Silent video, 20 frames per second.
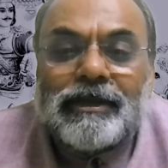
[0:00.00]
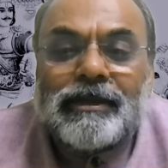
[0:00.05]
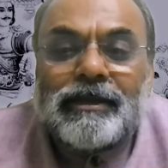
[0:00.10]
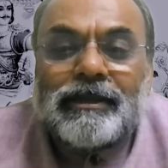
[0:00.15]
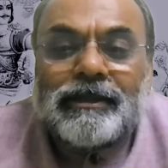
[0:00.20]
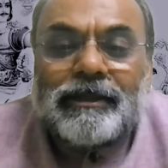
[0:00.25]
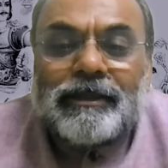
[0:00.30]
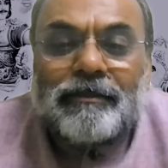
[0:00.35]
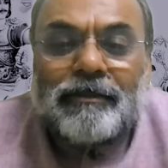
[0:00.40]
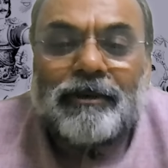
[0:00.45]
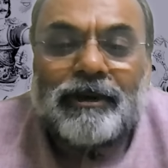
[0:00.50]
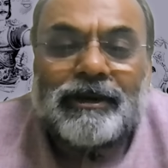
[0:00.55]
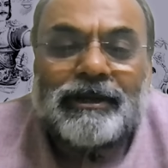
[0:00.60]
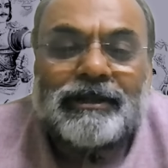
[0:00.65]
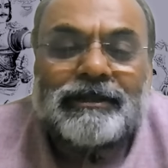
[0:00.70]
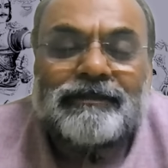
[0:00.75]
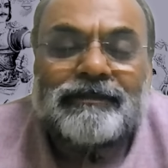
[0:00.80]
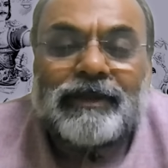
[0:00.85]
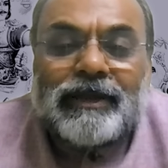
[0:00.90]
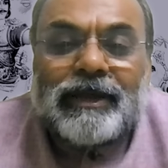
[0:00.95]
the
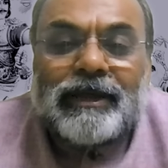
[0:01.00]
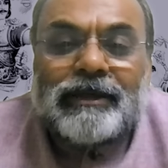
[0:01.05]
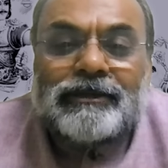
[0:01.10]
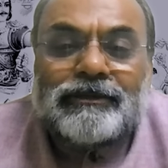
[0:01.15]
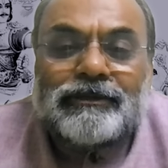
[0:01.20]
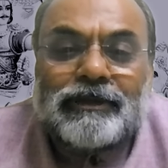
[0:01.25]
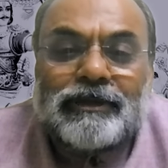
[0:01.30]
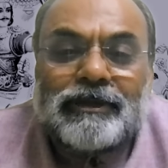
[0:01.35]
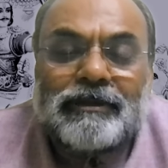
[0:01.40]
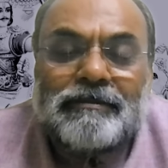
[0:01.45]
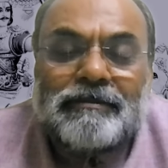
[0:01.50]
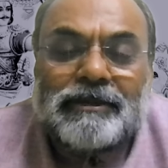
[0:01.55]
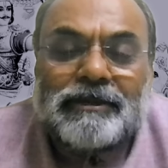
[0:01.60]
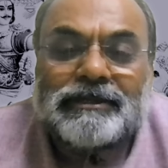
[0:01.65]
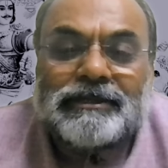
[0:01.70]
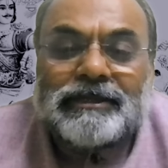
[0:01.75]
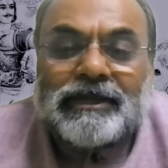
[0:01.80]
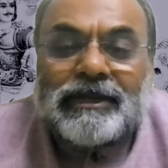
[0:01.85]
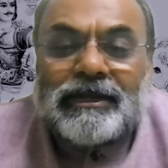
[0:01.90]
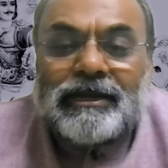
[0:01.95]
models will actually
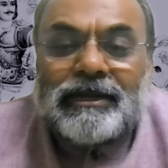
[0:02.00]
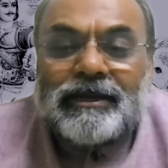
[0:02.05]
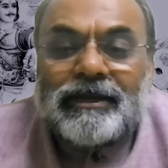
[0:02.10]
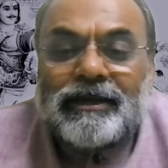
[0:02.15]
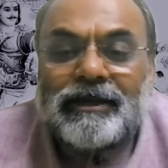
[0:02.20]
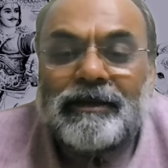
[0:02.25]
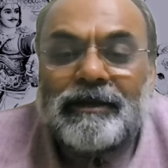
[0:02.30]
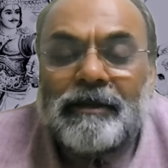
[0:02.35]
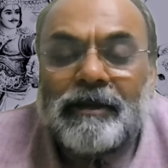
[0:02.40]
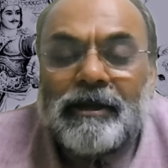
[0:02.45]
present a